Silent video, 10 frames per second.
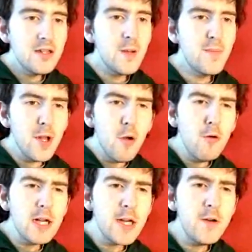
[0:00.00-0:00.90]
The
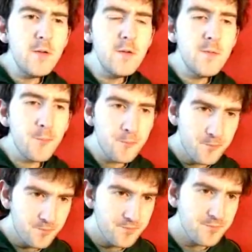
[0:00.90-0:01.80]
Blue Lagoon.
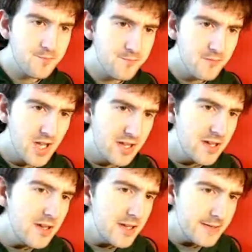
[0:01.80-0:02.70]

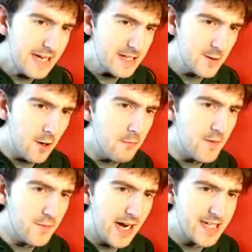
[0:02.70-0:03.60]
This cool
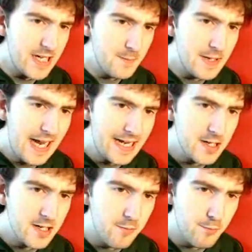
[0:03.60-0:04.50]
refreshing
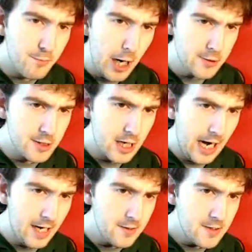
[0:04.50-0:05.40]
blend of
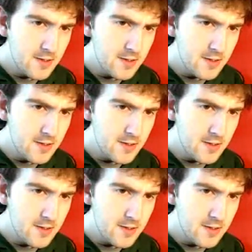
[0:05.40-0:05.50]
vodka,